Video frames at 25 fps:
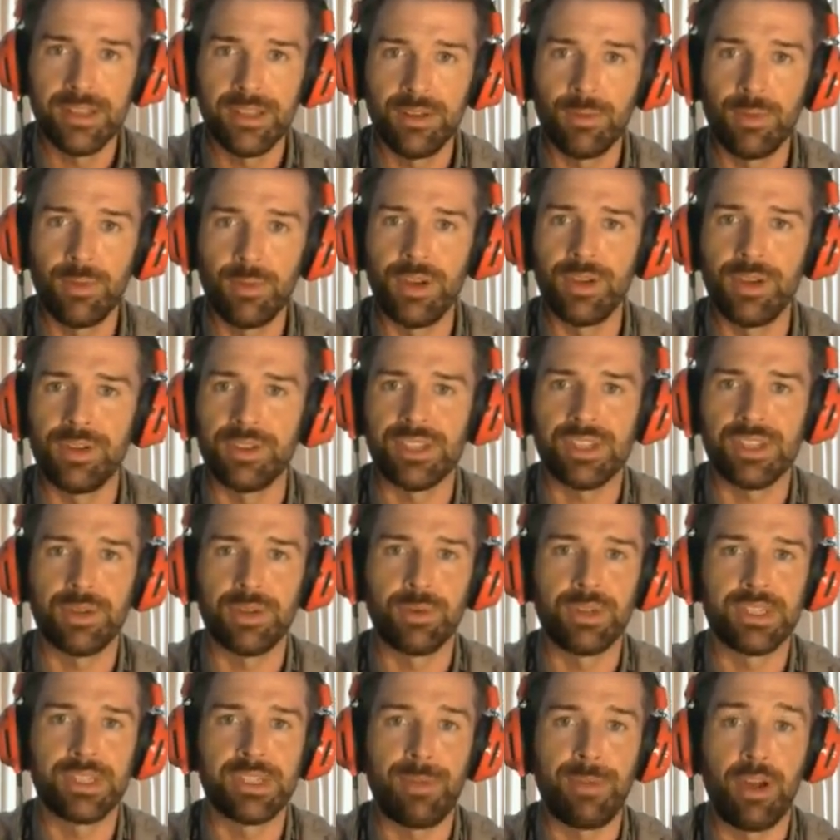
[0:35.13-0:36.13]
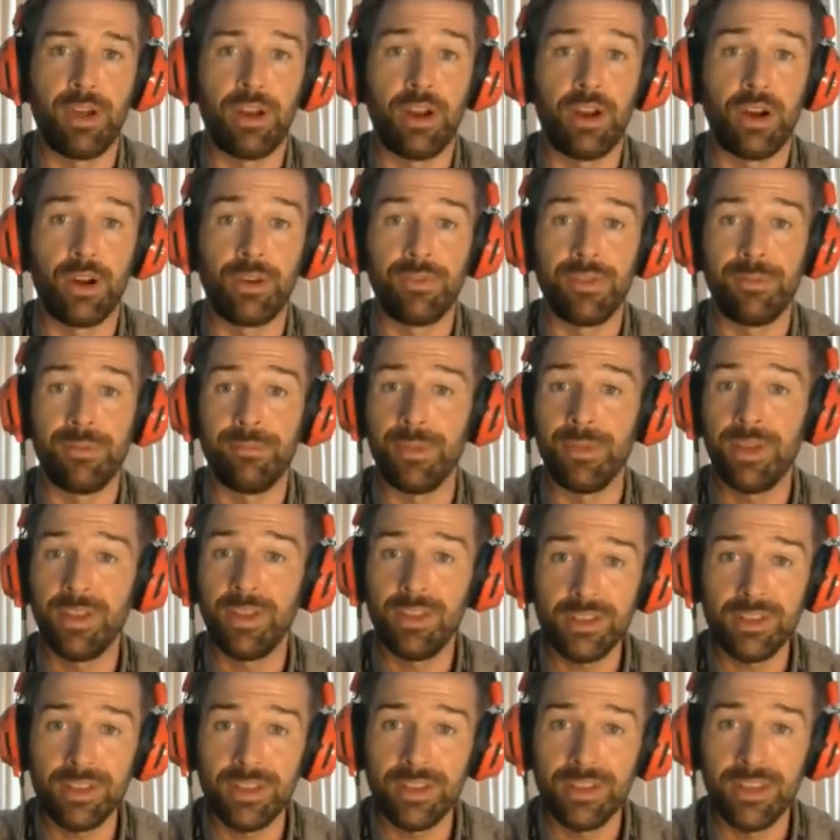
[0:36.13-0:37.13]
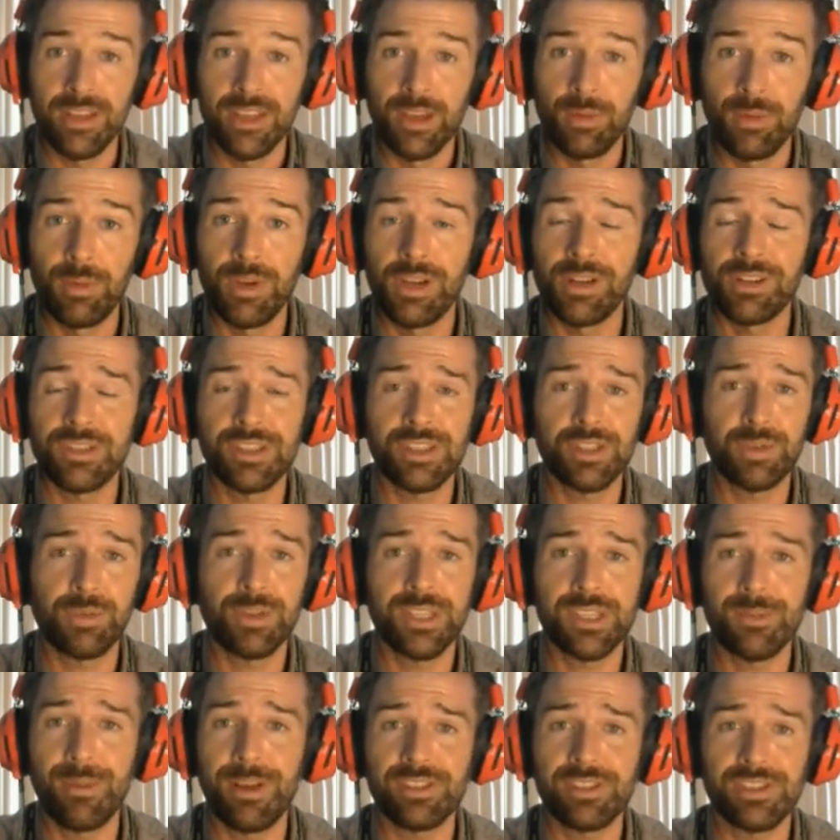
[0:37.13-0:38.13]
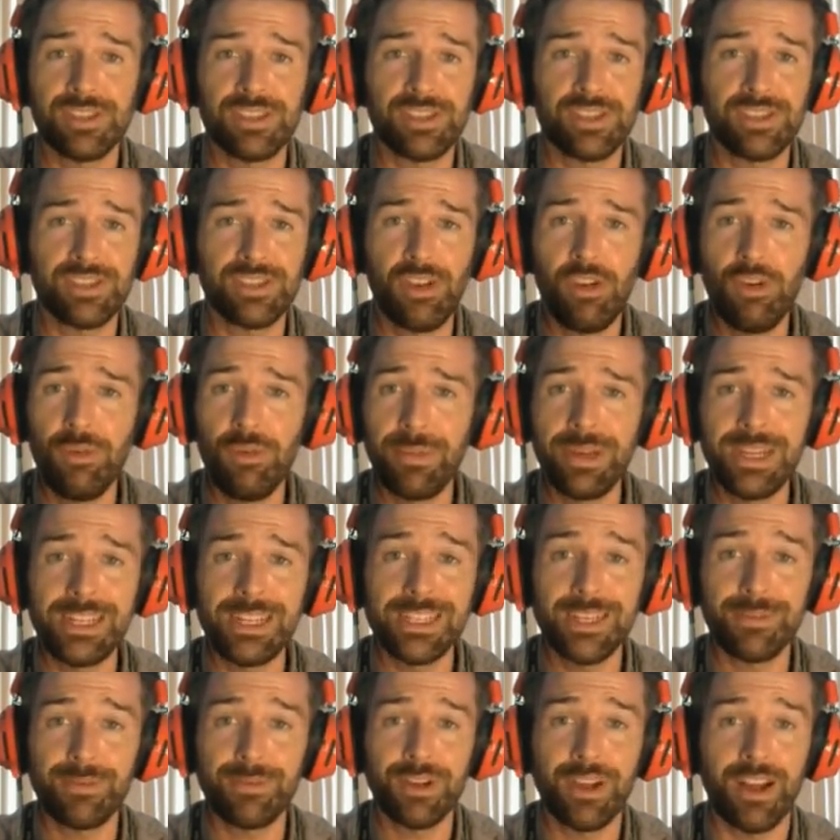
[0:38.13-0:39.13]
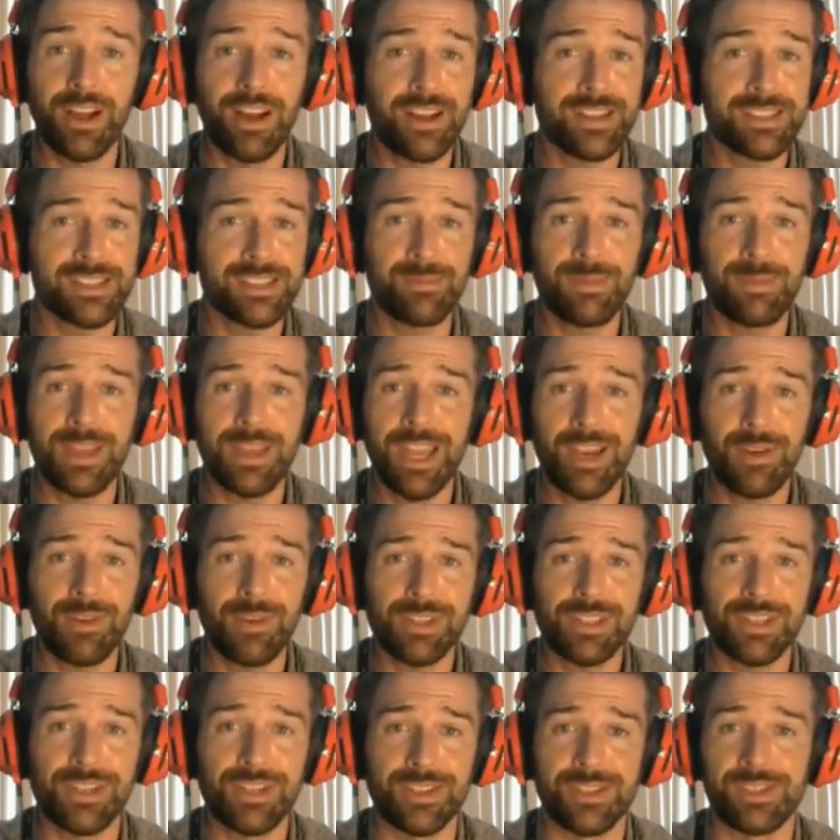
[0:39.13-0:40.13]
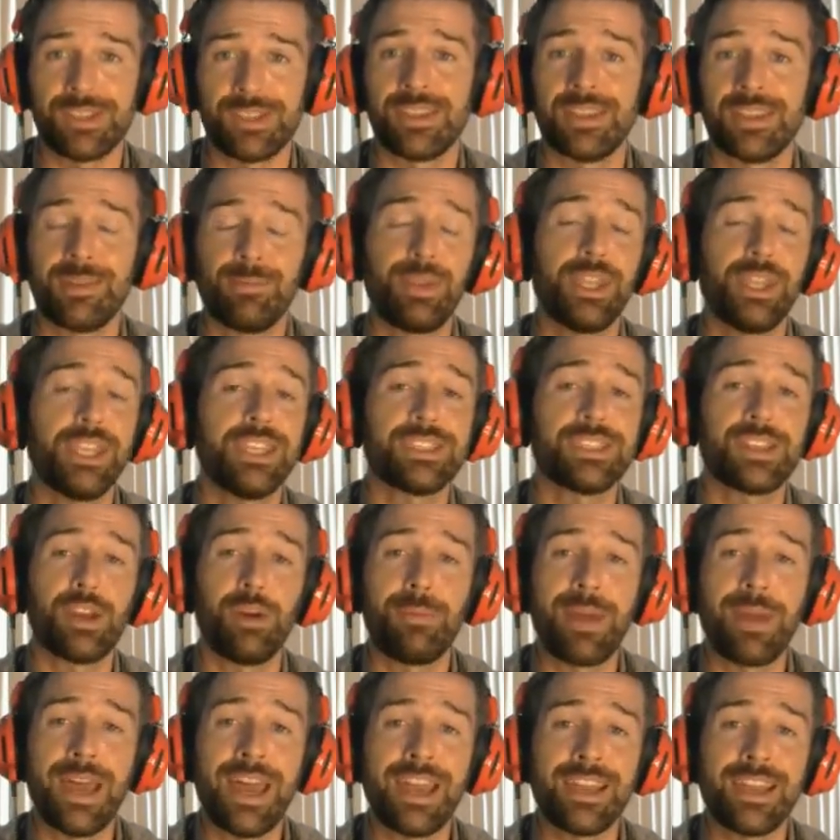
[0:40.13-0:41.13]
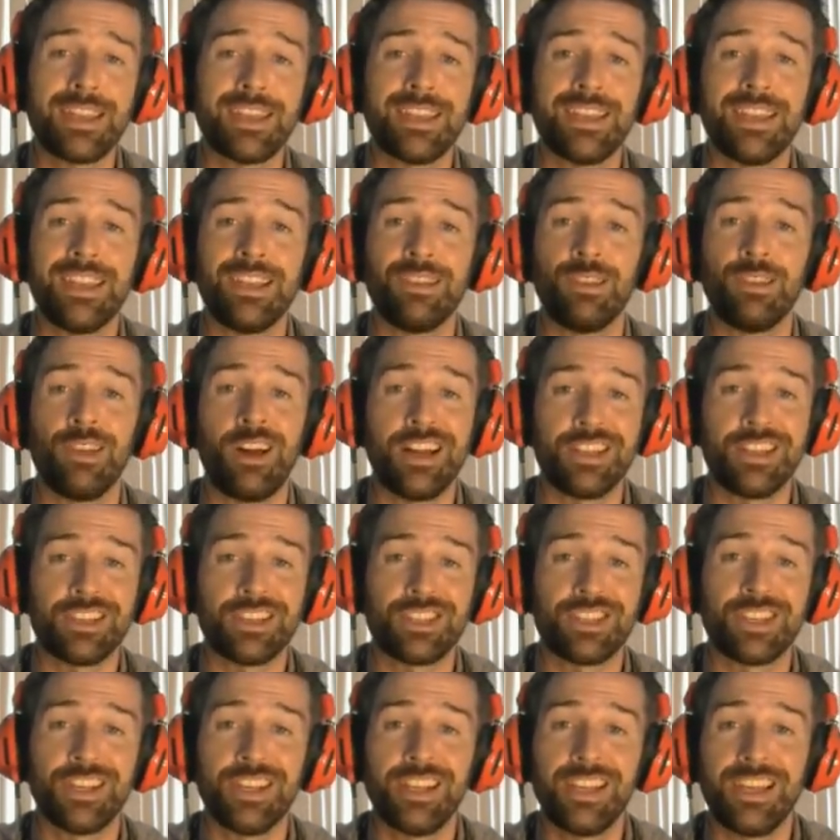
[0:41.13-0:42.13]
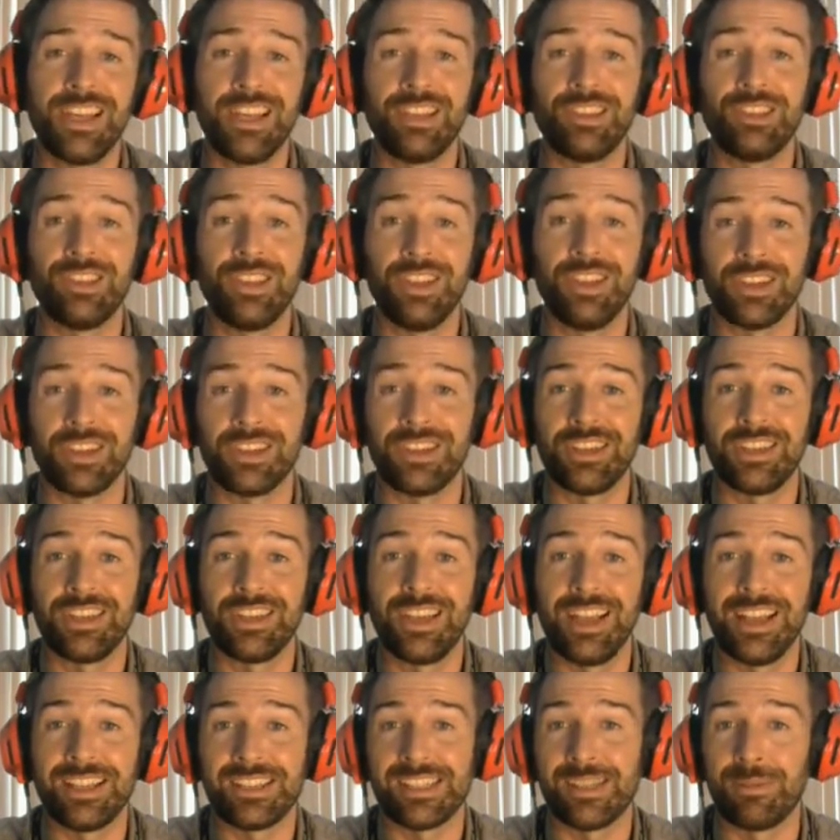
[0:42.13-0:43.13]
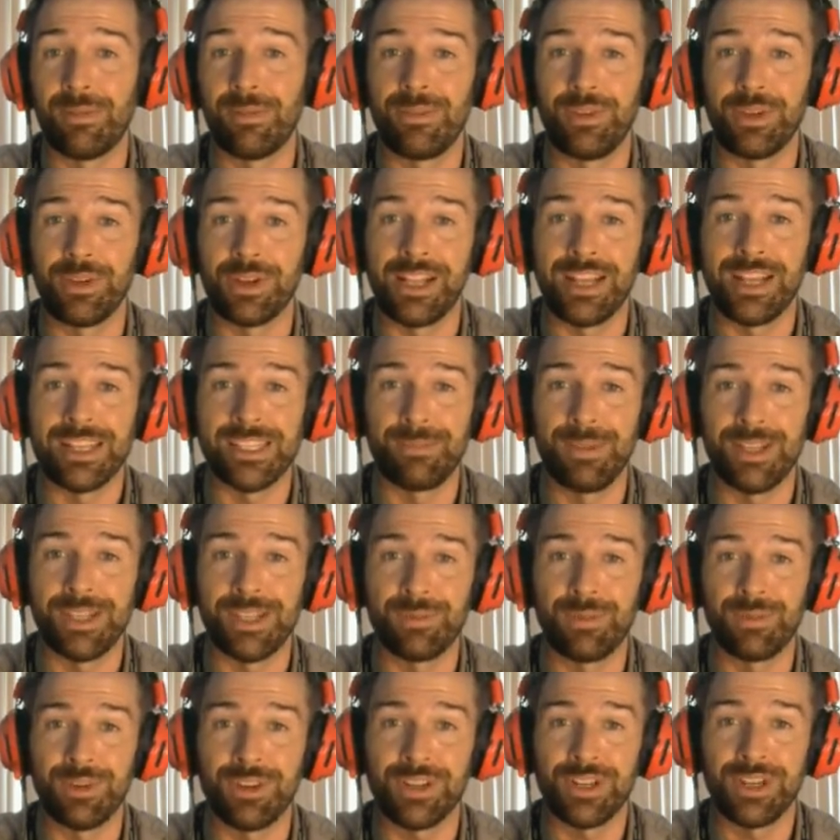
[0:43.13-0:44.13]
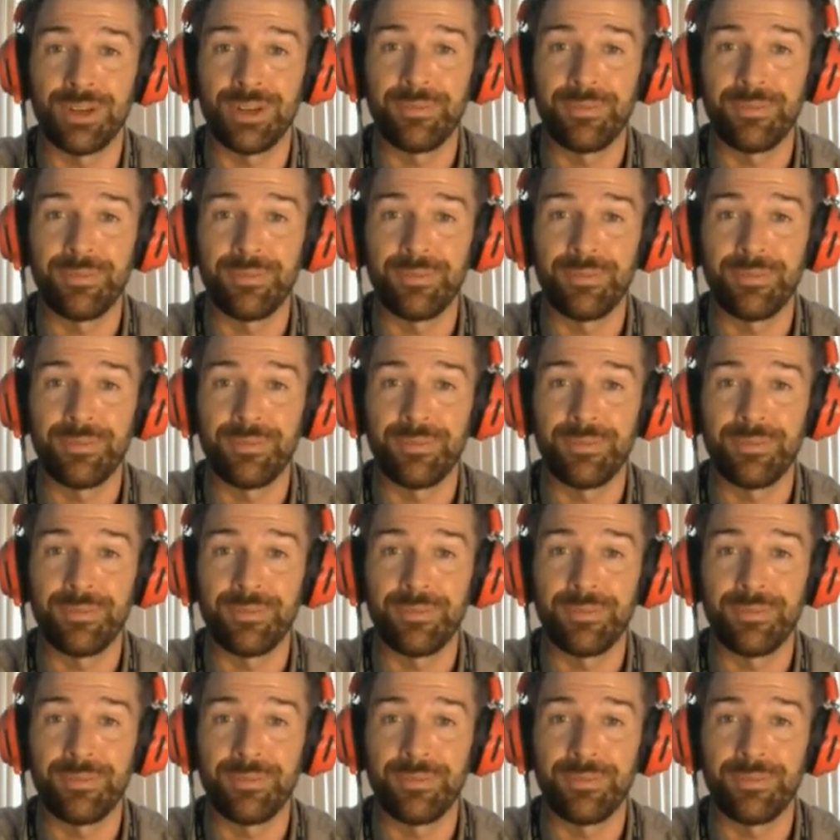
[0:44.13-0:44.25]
We heard stories about Harvey Milk. We heard stories about so many different awesome characters. Please go back and watch and look at some of your classmates' work.